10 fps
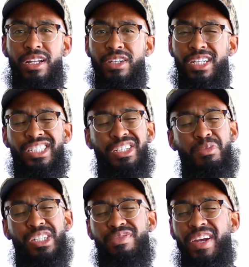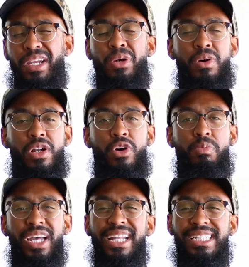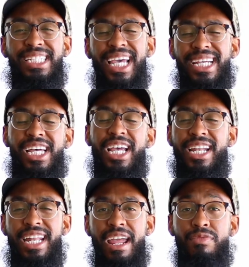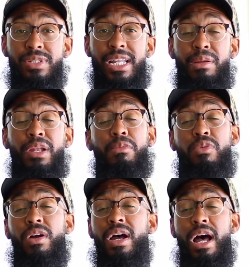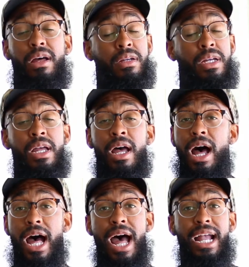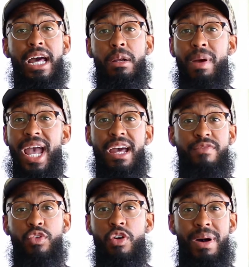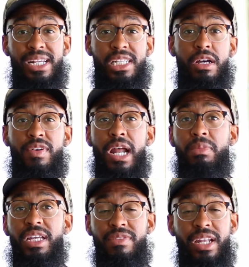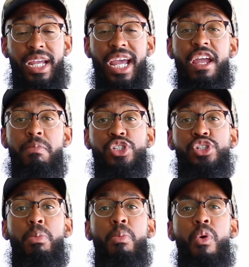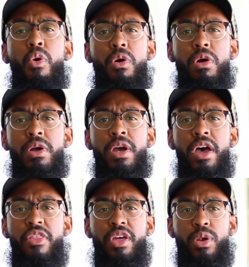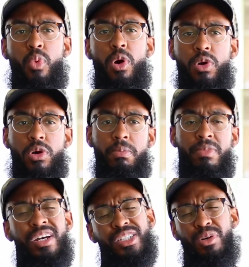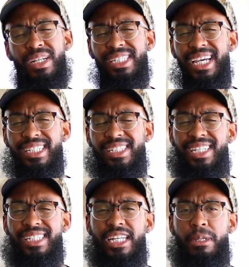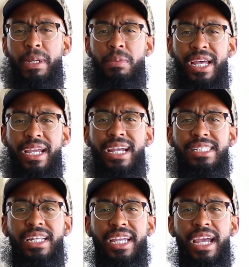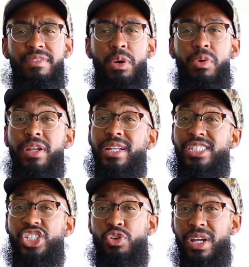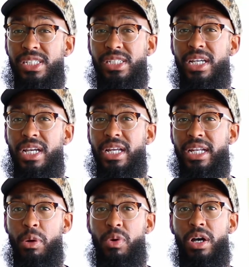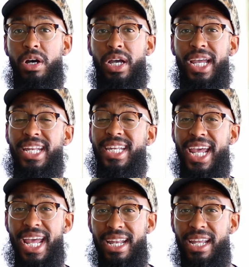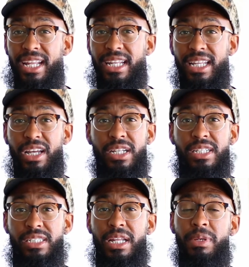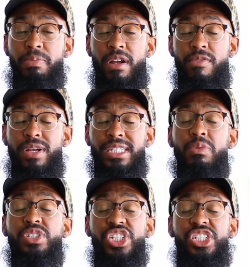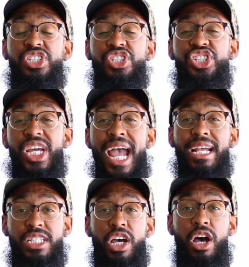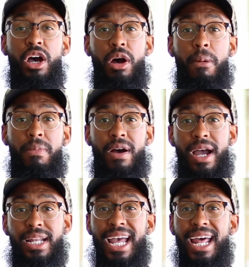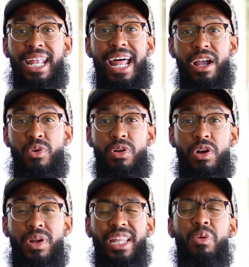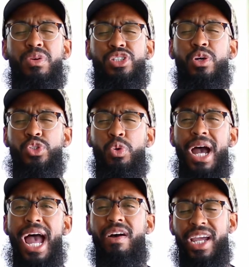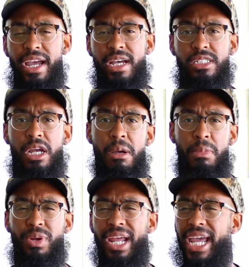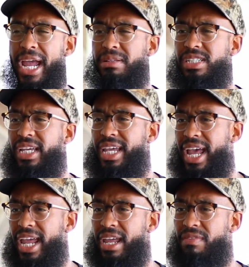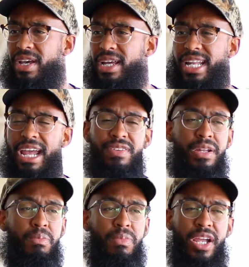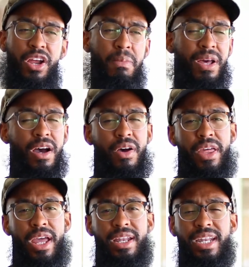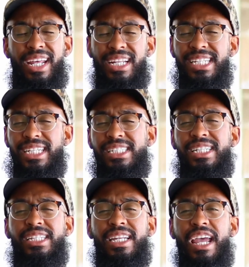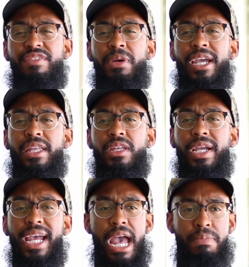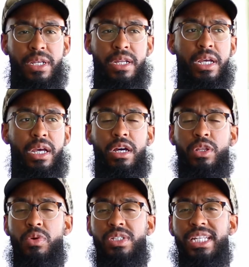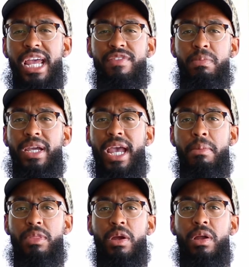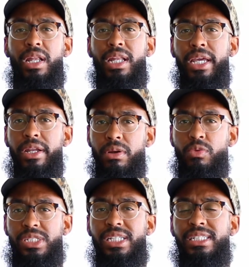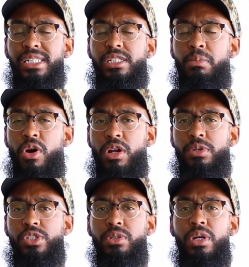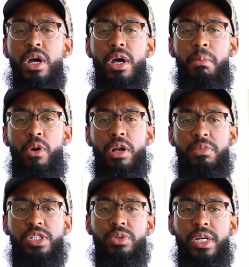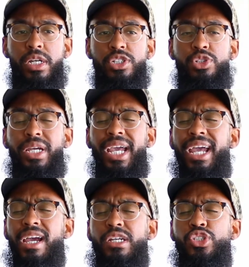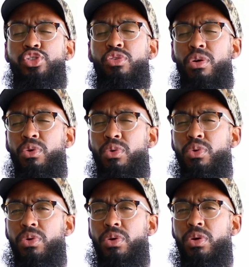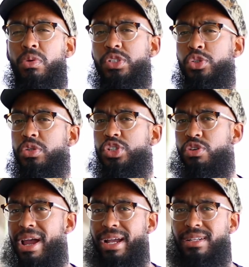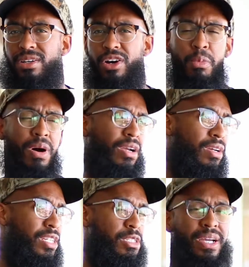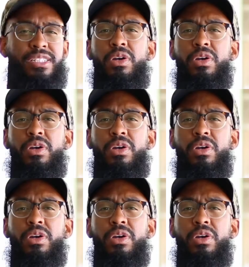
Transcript: Look, it's so much fake going on. But in the text, David was like, look, bro, I got a bad view of myself and I'm living in the cave, but you're more than welcome. So in the text, it says that the people that came to the cave, they were in distress. They were in debt. Look, let me paraphrase. They was just jacked up, all right? They had a lot going on, and they were social outcasts. But when they came to the cave, David didn't care about all that. In the text, it says that David became their captain. In other words, David became their leader, which leads us to bar number 2. Bar number 2 is you can't control what you attract. Oh my goodness, man.